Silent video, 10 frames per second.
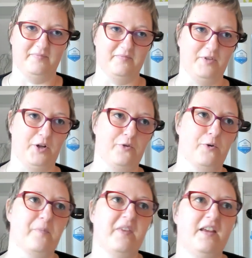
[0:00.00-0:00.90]
Very
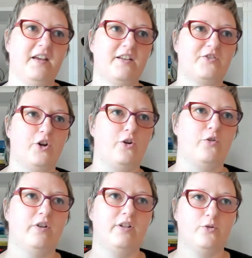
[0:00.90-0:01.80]
cool.
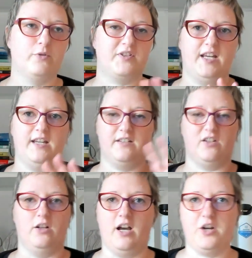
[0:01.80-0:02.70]
So you were saying it's
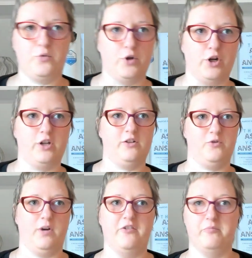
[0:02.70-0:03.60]
a lot of work,
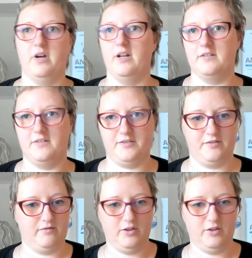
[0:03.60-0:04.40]
12 months,